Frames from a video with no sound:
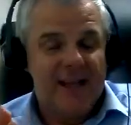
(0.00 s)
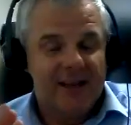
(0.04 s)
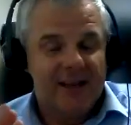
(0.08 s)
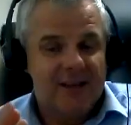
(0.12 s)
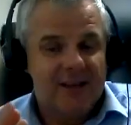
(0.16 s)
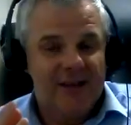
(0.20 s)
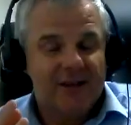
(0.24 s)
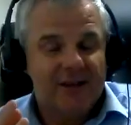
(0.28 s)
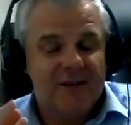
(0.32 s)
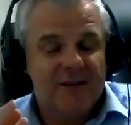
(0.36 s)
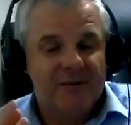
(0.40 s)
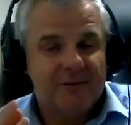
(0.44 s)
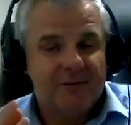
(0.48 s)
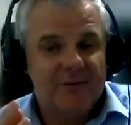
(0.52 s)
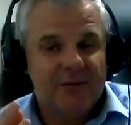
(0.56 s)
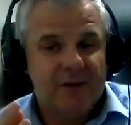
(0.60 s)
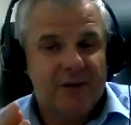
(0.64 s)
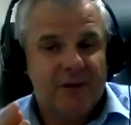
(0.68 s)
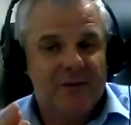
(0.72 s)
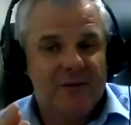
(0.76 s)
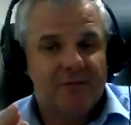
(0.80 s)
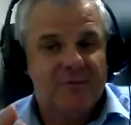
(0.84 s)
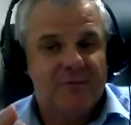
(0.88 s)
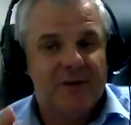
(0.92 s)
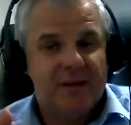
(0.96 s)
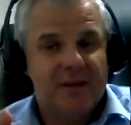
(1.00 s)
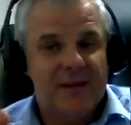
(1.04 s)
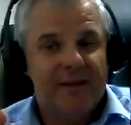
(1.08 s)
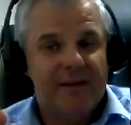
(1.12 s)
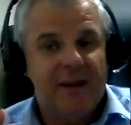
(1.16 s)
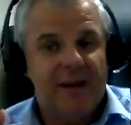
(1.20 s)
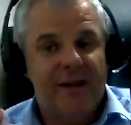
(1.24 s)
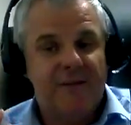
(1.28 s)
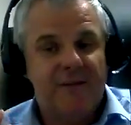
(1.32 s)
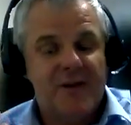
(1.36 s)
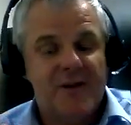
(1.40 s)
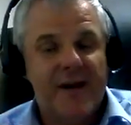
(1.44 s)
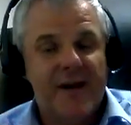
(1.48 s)

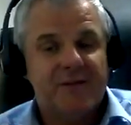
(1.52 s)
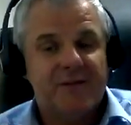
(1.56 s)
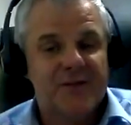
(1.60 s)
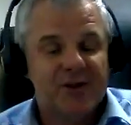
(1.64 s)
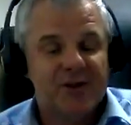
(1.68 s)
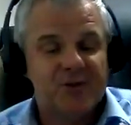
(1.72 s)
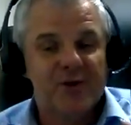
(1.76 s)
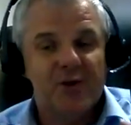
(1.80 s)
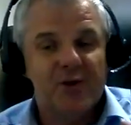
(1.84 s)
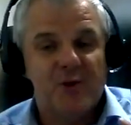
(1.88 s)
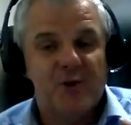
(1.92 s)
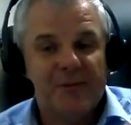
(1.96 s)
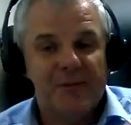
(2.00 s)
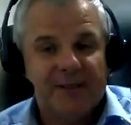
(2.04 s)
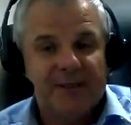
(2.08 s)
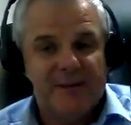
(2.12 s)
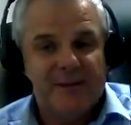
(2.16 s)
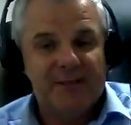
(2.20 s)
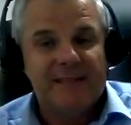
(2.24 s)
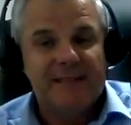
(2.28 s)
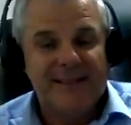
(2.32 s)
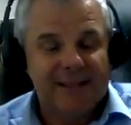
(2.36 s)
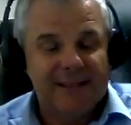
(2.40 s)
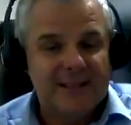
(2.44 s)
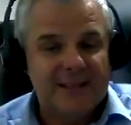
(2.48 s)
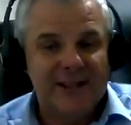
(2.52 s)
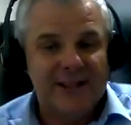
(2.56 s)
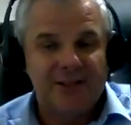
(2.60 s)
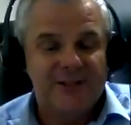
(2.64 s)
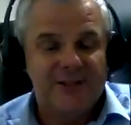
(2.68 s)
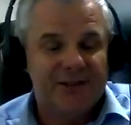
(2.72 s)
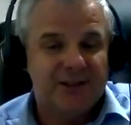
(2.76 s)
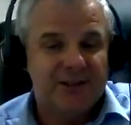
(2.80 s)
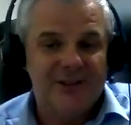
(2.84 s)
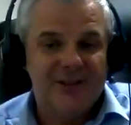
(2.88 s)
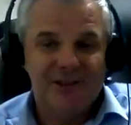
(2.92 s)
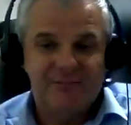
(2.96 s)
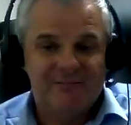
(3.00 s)
if you have a storm in the middle of
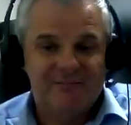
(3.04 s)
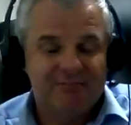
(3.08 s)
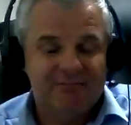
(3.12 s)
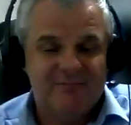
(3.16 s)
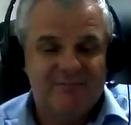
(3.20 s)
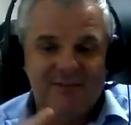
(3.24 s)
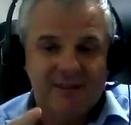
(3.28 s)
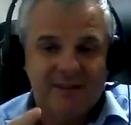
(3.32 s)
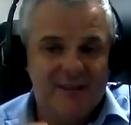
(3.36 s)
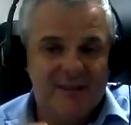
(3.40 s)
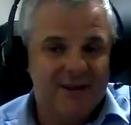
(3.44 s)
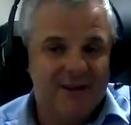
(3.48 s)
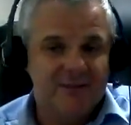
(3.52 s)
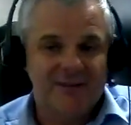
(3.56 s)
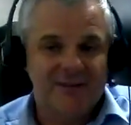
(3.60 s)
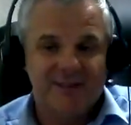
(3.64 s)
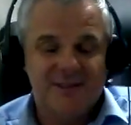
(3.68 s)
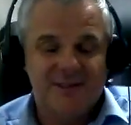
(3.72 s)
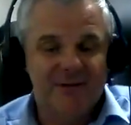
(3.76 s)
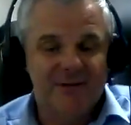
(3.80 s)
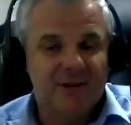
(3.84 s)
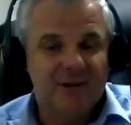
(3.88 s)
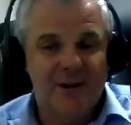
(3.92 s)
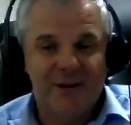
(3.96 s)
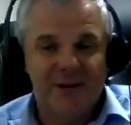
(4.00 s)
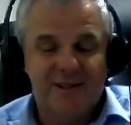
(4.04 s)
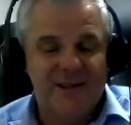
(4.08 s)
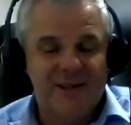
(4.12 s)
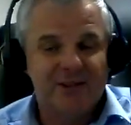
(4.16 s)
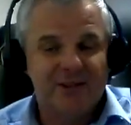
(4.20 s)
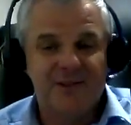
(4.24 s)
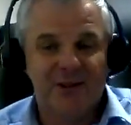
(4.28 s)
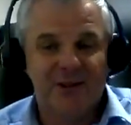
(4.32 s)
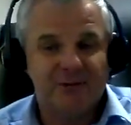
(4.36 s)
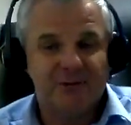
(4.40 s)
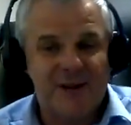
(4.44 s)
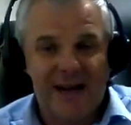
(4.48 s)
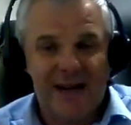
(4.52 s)
London, you can still go in the
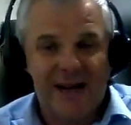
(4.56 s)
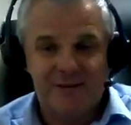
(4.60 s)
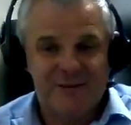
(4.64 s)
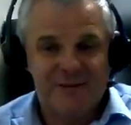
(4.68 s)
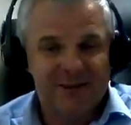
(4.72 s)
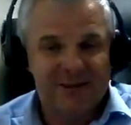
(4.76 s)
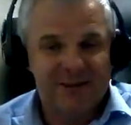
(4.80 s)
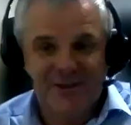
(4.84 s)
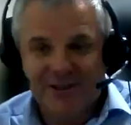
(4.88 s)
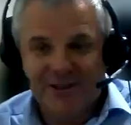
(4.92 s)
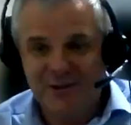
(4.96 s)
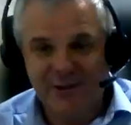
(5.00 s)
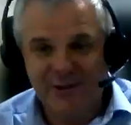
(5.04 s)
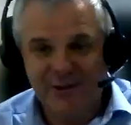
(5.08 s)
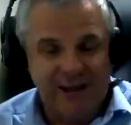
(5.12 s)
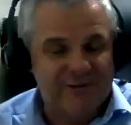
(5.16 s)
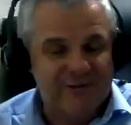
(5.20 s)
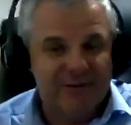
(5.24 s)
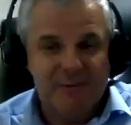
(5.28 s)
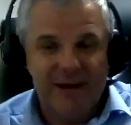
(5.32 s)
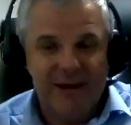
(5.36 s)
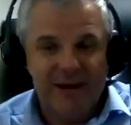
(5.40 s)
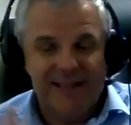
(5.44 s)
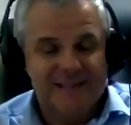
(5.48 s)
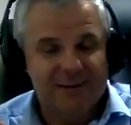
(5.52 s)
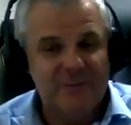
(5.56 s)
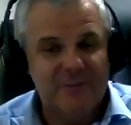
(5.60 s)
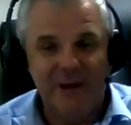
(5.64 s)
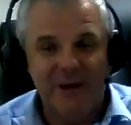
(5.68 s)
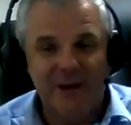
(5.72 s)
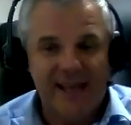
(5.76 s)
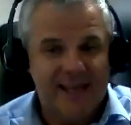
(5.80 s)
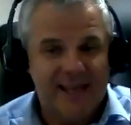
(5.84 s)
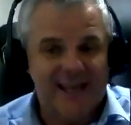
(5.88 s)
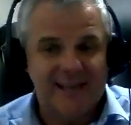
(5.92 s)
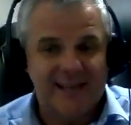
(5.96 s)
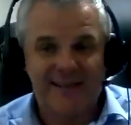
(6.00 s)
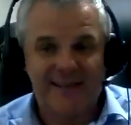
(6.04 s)
underground and you still get from A to
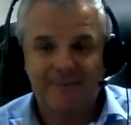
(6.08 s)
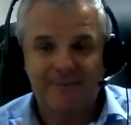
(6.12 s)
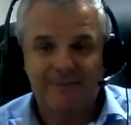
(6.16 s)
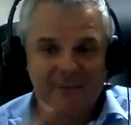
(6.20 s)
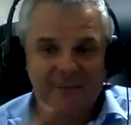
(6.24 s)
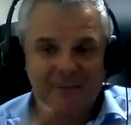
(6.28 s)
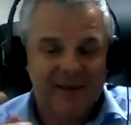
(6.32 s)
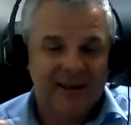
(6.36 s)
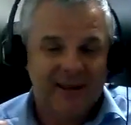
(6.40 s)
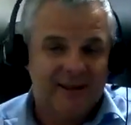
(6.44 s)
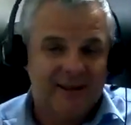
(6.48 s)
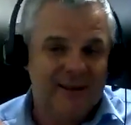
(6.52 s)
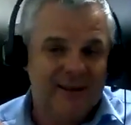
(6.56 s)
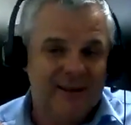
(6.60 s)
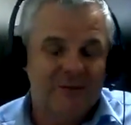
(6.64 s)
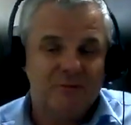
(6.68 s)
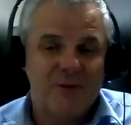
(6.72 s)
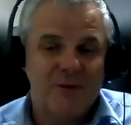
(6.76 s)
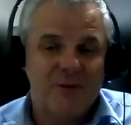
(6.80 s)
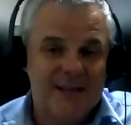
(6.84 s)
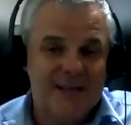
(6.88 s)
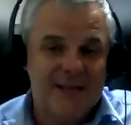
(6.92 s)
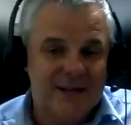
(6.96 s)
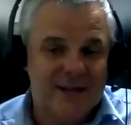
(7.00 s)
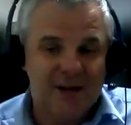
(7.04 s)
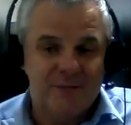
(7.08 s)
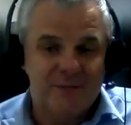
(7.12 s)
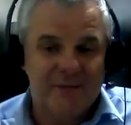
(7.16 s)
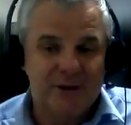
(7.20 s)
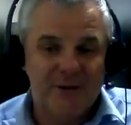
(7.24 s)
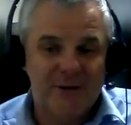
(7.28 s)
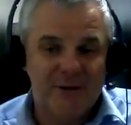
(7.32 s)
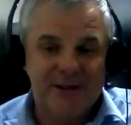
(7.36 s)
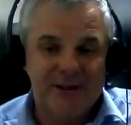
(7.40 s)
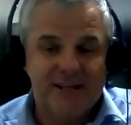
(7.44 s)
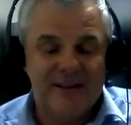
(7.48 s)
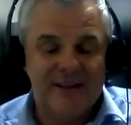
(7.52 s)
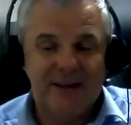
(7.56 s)
B. And when
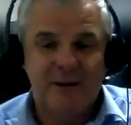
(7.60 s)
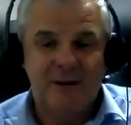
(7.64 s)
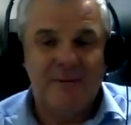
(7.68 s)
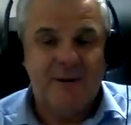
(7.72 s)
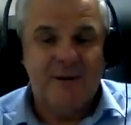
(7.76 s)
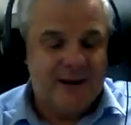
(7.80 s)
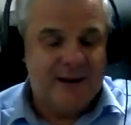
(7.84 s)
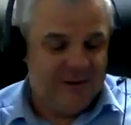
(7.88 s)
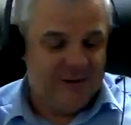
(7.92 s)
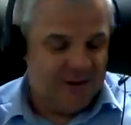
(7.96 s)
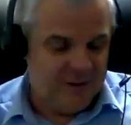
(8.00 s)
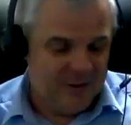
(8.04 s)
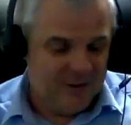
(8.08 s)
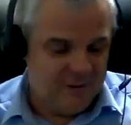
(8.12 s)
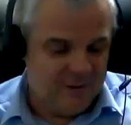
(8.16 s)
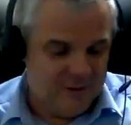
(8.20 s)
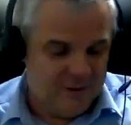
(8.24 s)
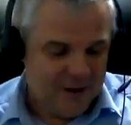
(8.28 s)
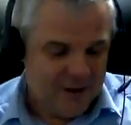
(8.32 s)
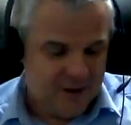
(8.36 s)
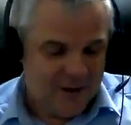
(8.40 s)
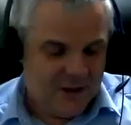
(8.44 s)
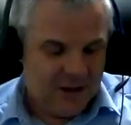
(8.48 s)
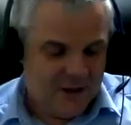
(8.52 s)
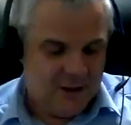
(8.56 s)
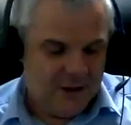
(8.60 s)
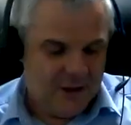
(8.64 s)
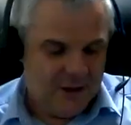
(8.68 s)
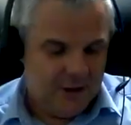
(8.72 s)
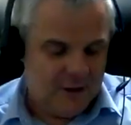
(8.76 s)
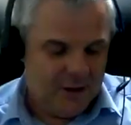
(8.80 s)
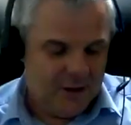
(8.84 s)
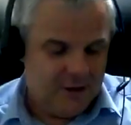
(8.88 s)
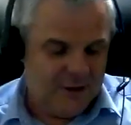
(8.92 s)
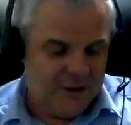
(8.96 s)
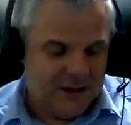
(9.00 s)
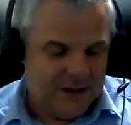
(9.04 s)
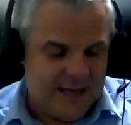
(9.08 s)
you come out, you're
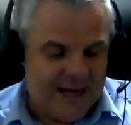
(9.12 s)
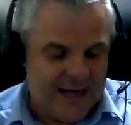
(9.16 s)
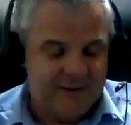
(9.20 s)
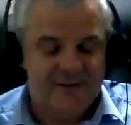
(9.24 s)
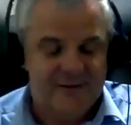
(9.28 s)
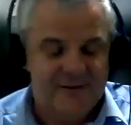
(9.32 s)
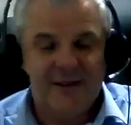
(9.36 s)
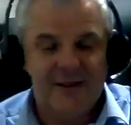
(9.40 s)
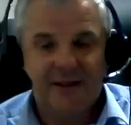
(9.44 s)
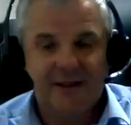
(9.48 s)
going to have